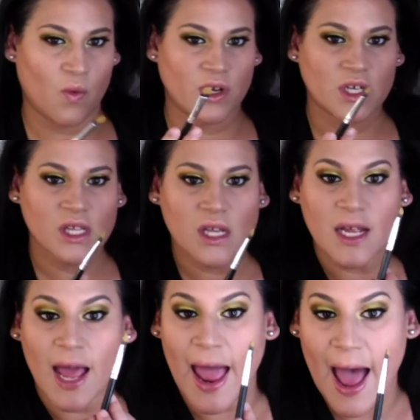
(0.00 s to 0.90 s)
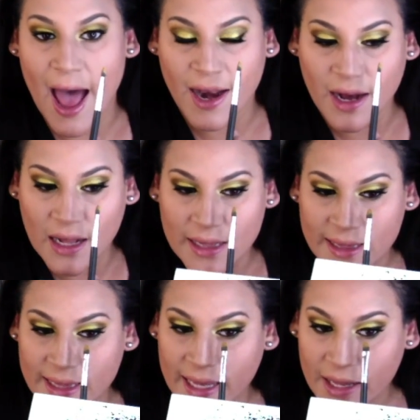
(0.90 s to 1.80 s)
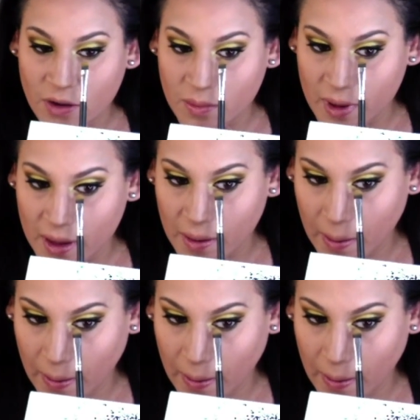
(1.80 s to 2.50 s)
we're just going to add a little bit